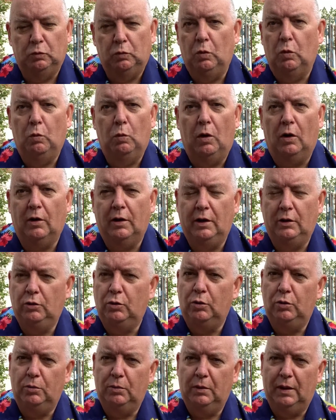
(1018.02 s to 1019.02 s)
What can I
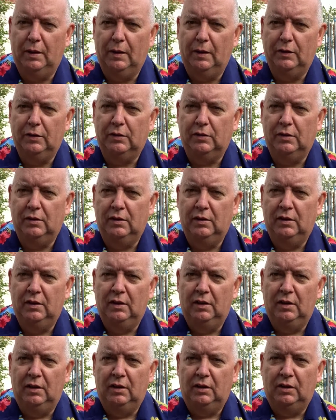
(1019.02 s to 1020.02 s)
do with this?
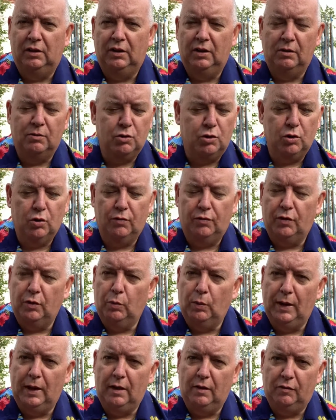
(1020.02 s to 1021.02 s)
Surf the
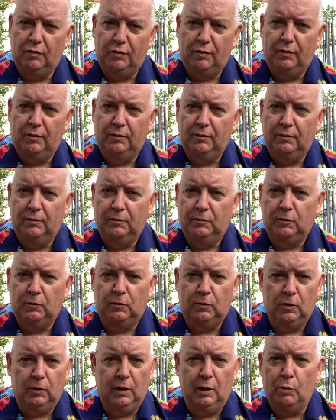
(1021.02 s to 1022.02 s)
wave.
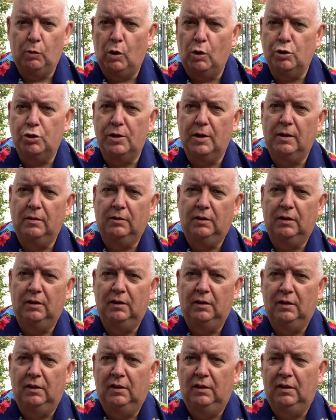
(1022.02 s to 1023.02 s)
Don't get washed out.
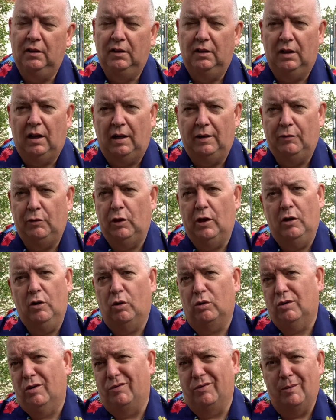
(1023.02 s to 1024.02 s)
And if you get
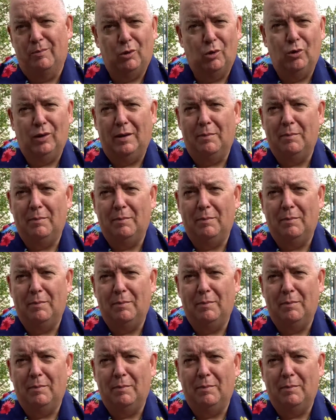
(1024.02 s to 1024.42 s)
knocked off your boat, get